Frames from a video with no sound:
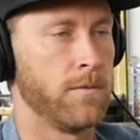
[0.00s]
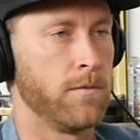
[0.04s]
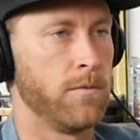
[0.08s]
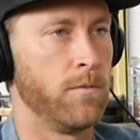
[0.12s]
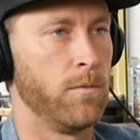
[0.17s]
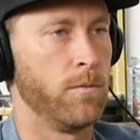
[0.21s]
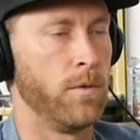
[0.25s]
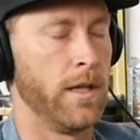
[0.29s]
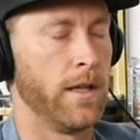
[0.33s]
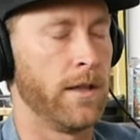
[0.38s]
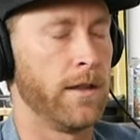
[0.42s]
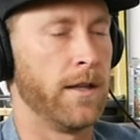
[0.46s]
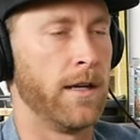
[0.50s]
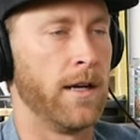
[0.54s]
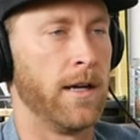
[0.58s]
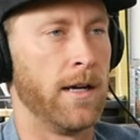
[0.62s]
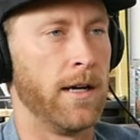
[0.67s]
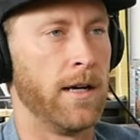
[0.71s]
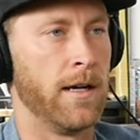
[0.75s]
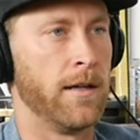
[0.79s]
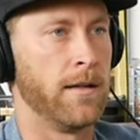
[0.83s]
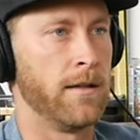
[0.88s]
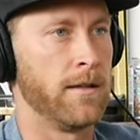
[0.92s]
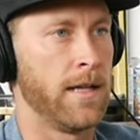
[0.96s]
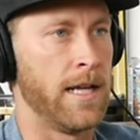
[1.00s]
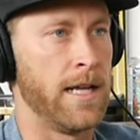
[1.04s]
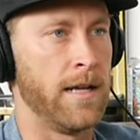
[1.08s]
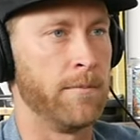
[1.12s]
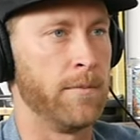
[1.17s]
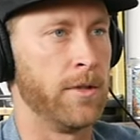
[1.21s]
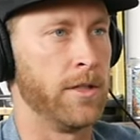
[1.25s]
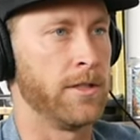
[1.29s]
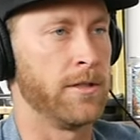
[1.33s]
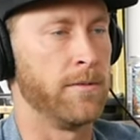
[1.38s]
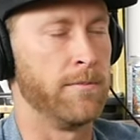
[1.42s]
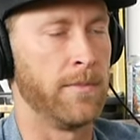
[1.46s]
with uh,
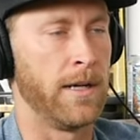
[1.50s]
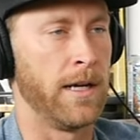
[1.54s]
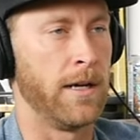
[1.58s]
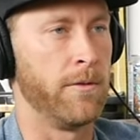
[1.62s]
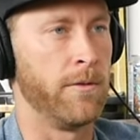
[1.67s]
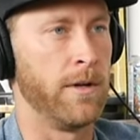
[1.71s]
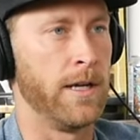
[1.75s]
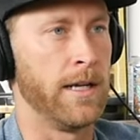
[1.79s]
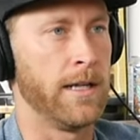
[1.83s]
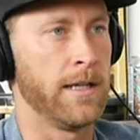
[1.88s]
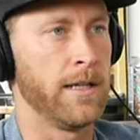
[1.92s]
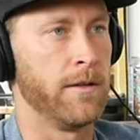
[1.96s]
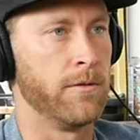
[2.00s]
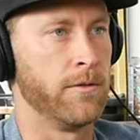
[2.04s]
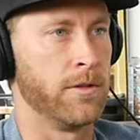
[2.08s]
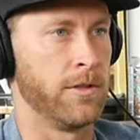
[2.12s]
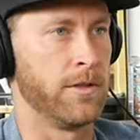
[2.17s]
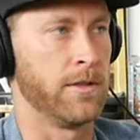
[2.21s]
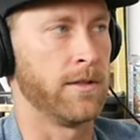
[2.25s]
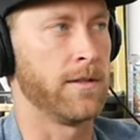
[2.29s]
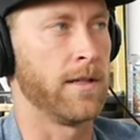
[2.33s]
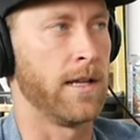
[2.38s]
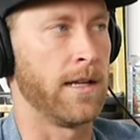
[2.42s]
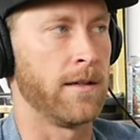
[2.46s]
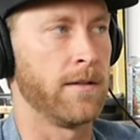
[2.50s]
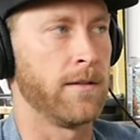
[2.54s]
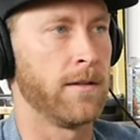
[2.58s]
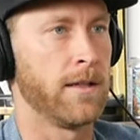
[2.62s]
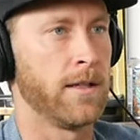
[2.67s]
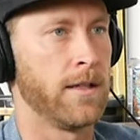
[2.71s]
Ambush and BuyWake. It was just like,